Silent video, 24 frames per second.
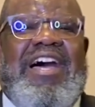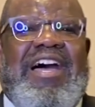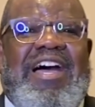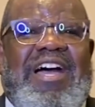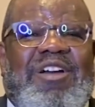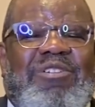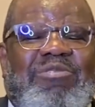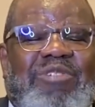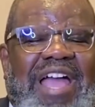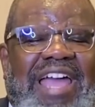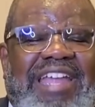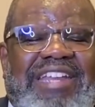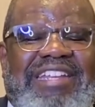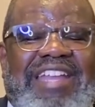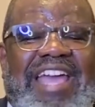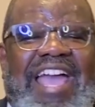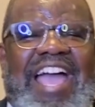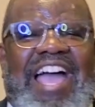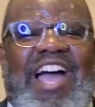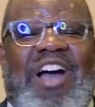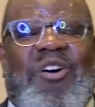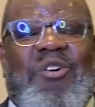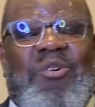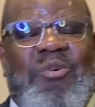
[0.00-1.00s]
uh, right
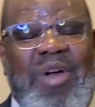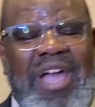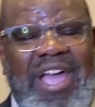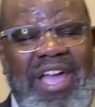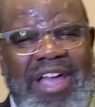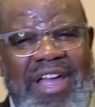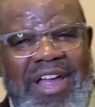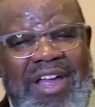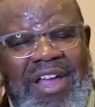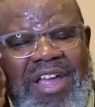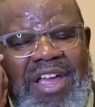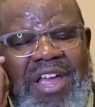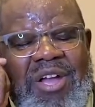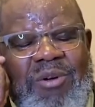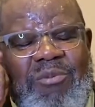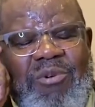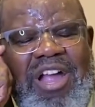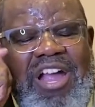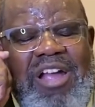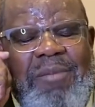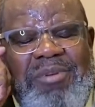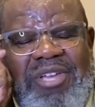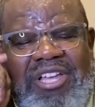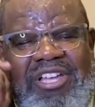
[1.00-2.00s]
now where,
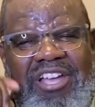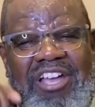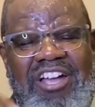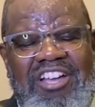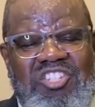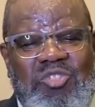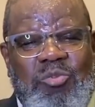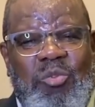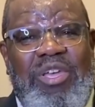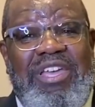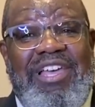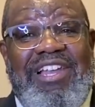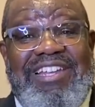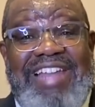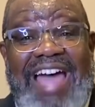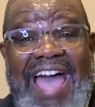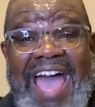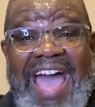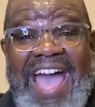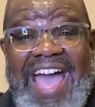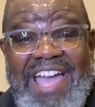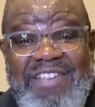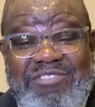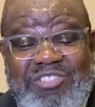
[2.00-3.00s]
where because we're
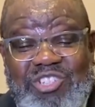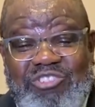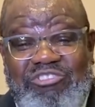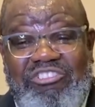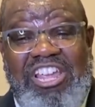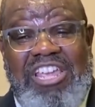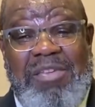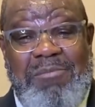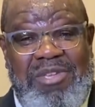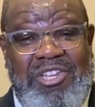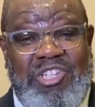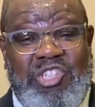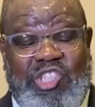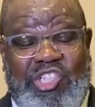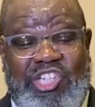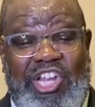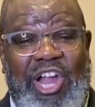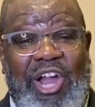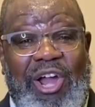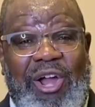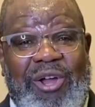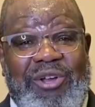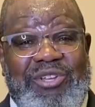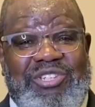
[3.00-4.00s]
live streaming
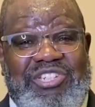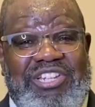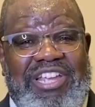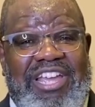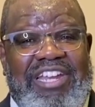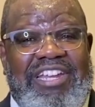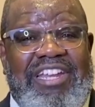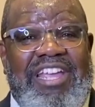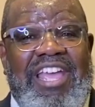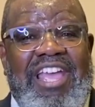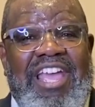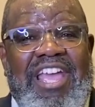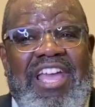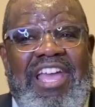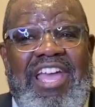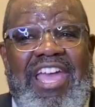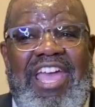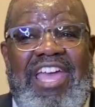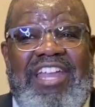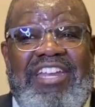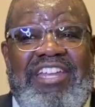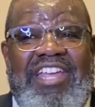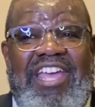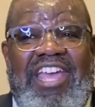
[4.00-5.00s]
church and
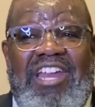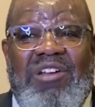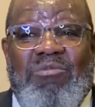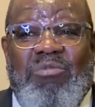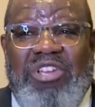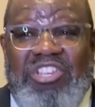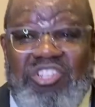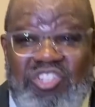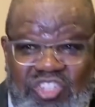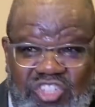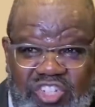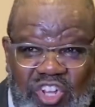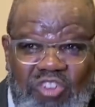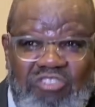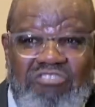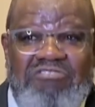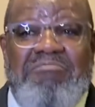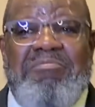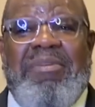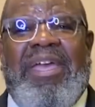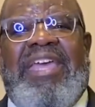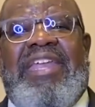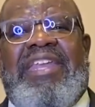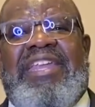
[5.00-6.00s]
and and we
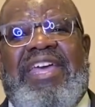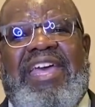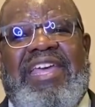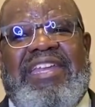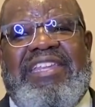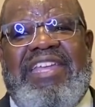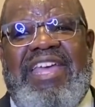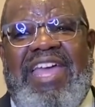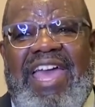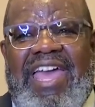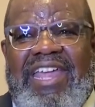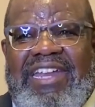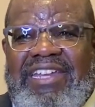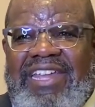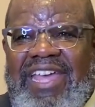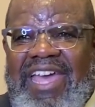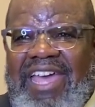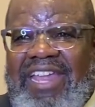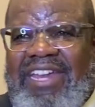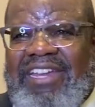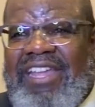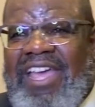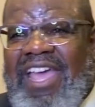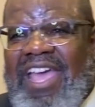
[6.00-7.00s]
zooming and and
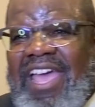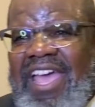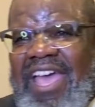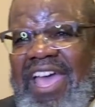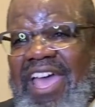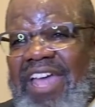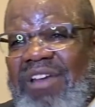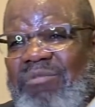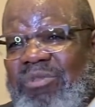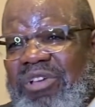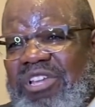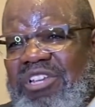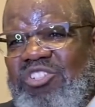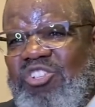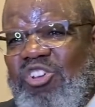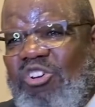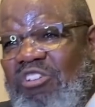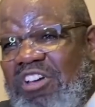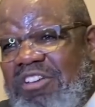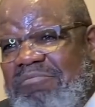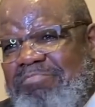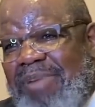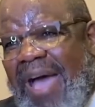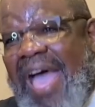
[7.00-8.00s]
and and we
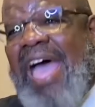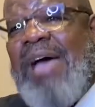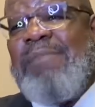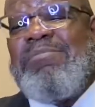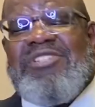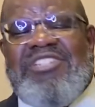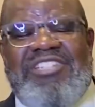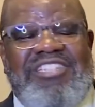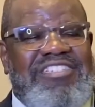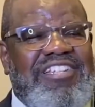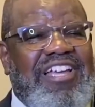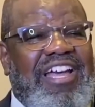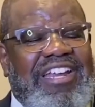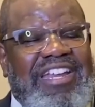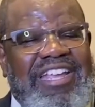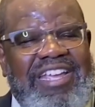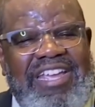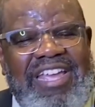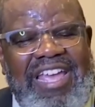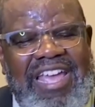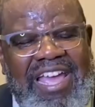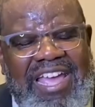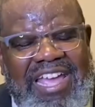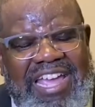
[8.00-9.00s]
doing Bible
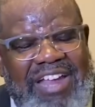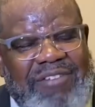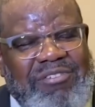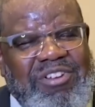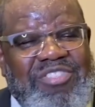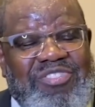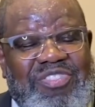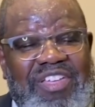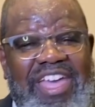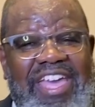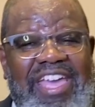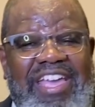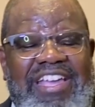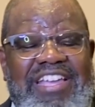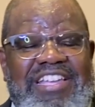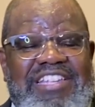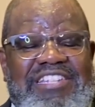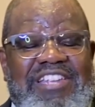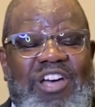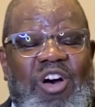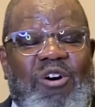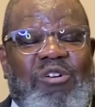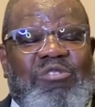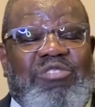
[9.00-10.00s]
study, everything is
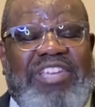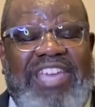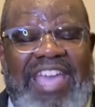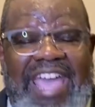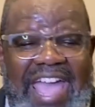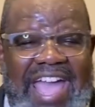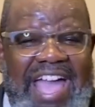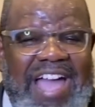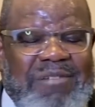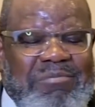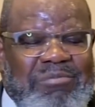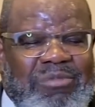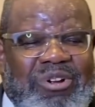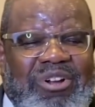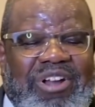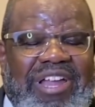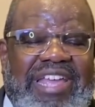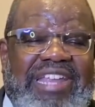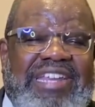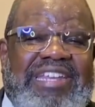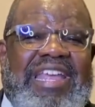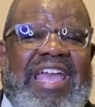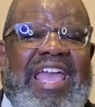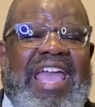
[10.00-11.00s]
on camera
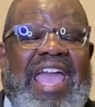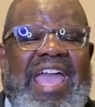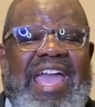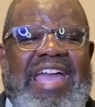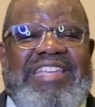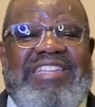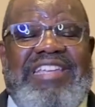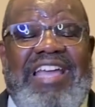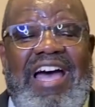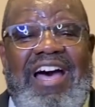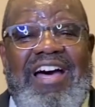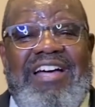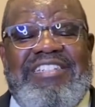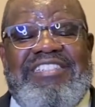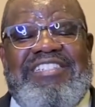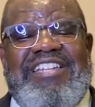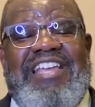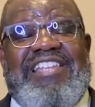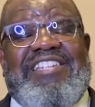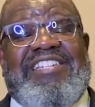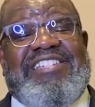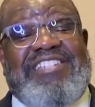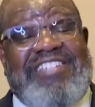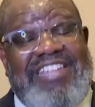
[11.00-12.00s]
and and y'all
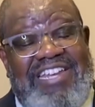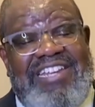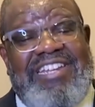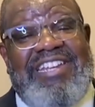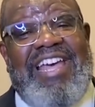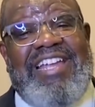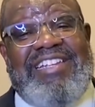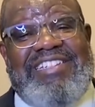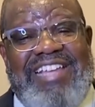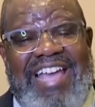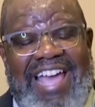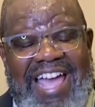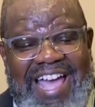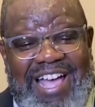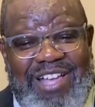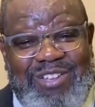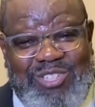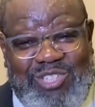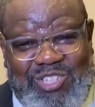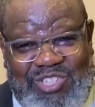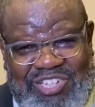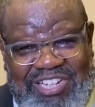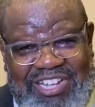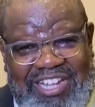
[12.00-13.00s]
just sitting at the
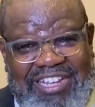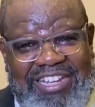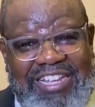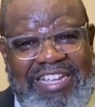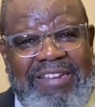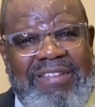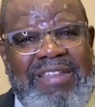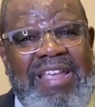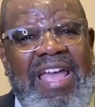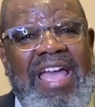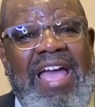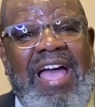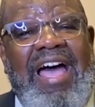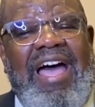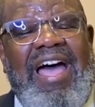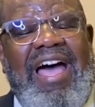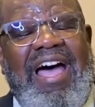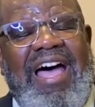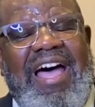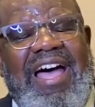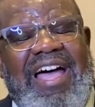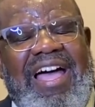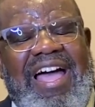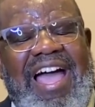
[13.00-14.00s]
house chilling.
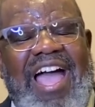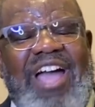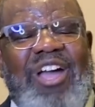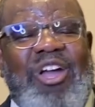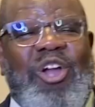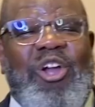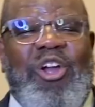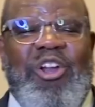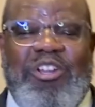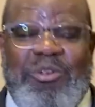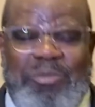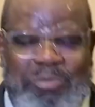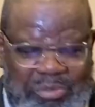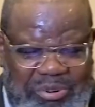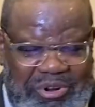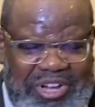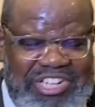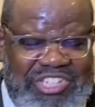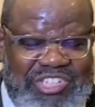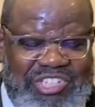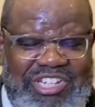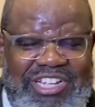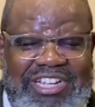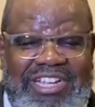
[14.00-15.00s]
Uh, I heard a
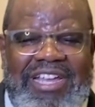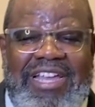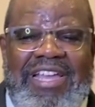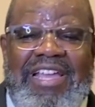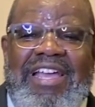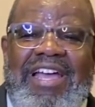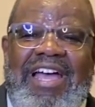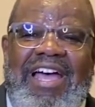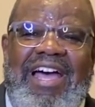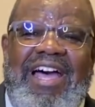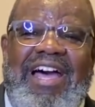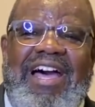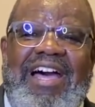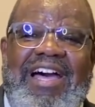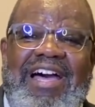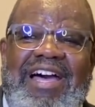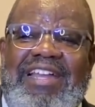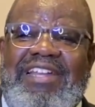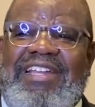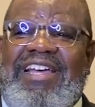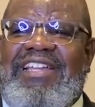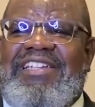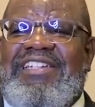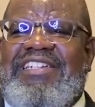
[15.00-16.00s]
preacher uh, uh
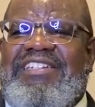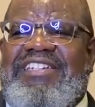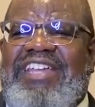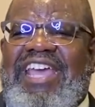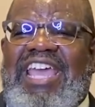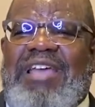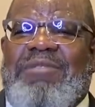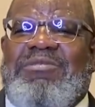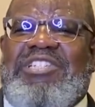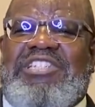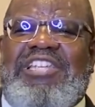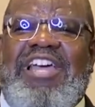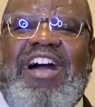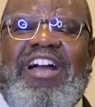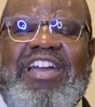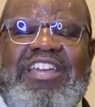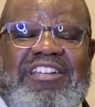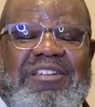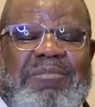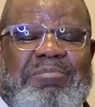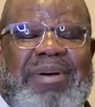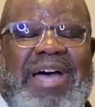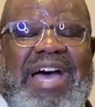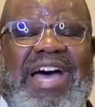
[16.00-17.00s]
the other day was talking
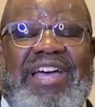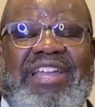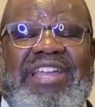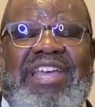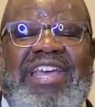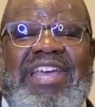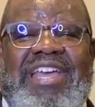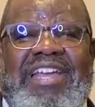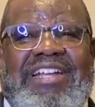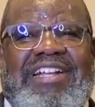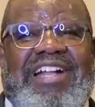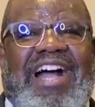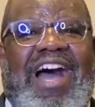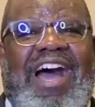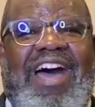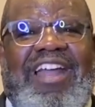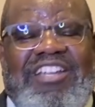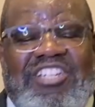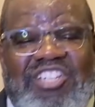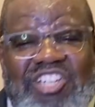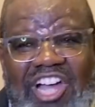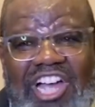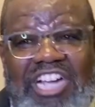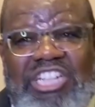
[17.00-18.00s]
about God
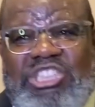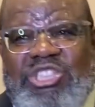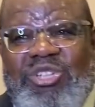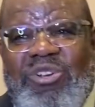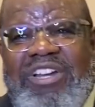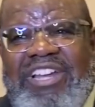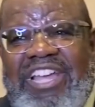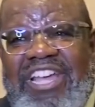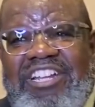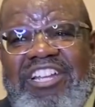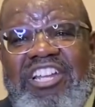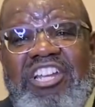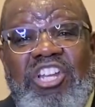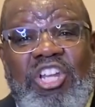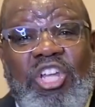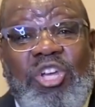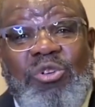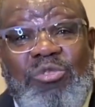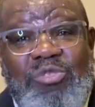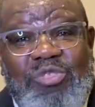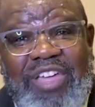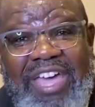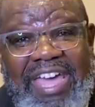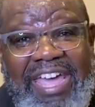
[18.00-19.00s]
is ushering in a
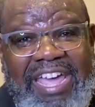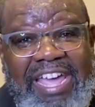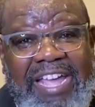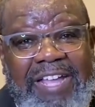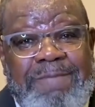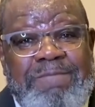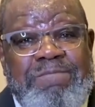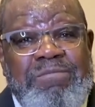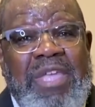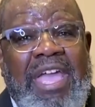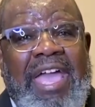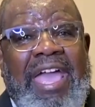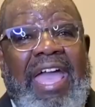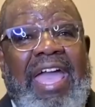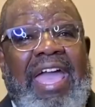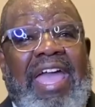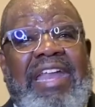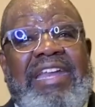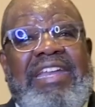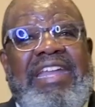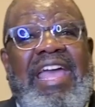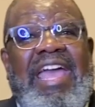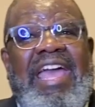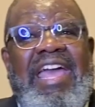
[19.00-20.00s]
new thing
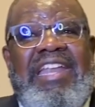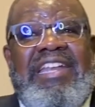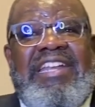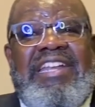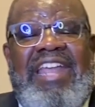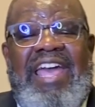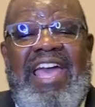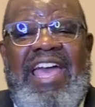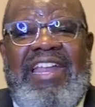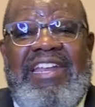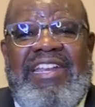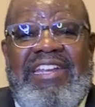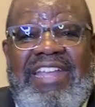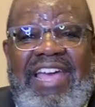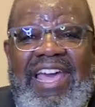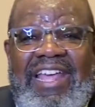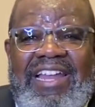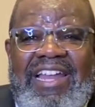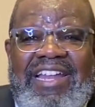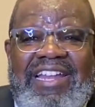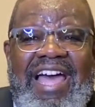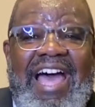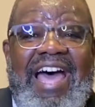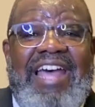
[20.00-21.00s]
and and that that
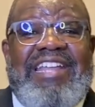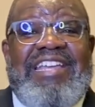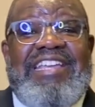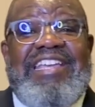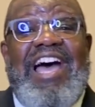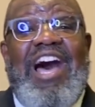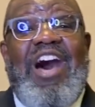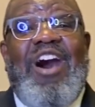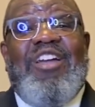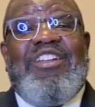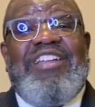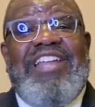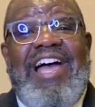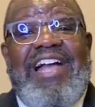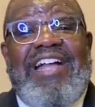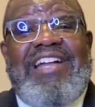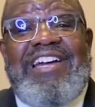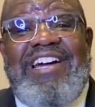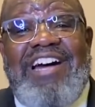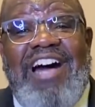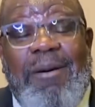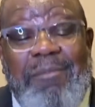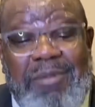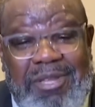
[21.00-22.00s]
a lot of y'all not
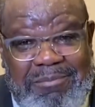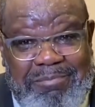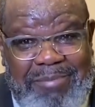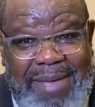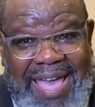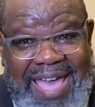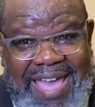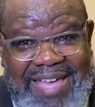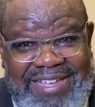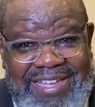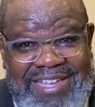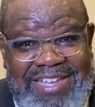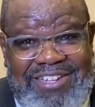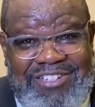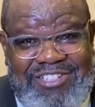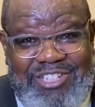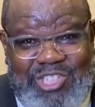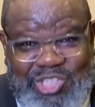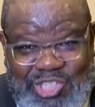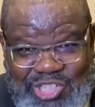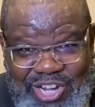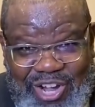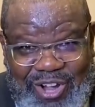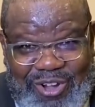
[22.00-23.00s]
coming back to
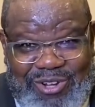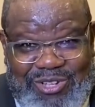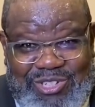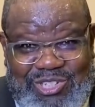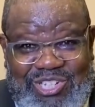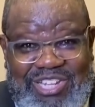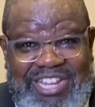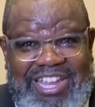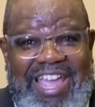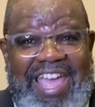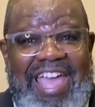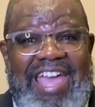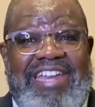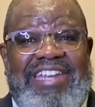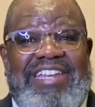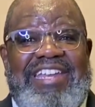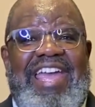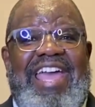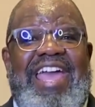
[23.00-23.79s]
church and